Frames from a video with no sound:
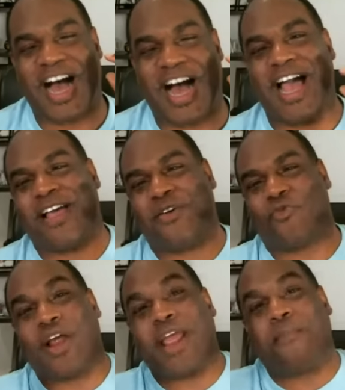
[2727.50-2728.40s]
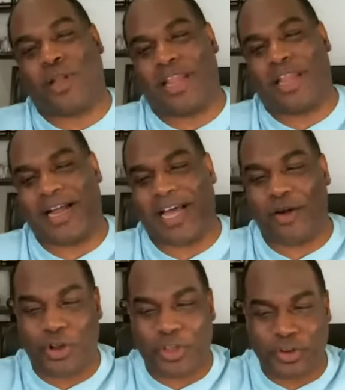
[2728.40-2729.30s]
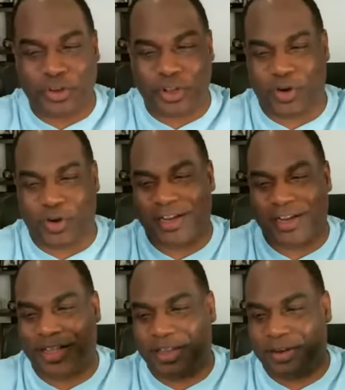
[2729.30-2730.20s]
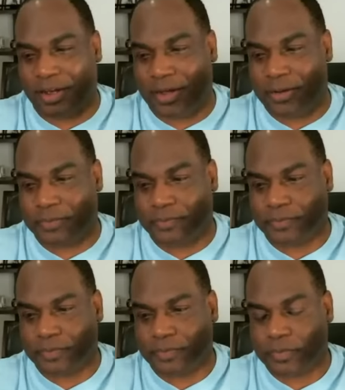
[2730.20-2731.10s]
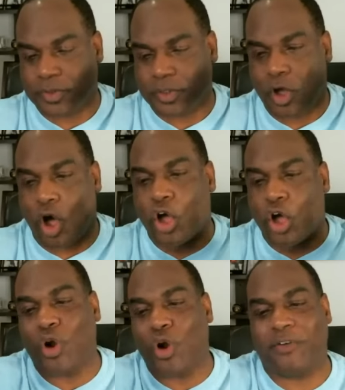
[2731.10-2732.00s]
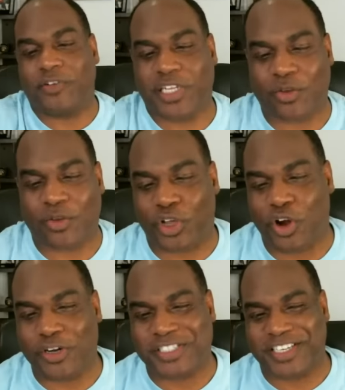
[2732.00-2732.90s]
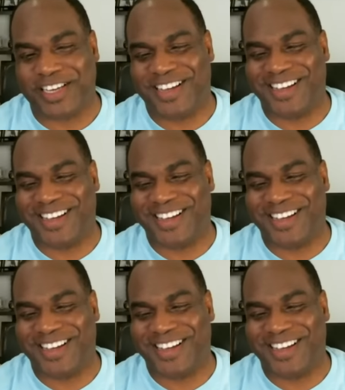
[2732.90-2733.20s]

I ramble a lot. I want you to go ahead and you want to be able to select recurrency.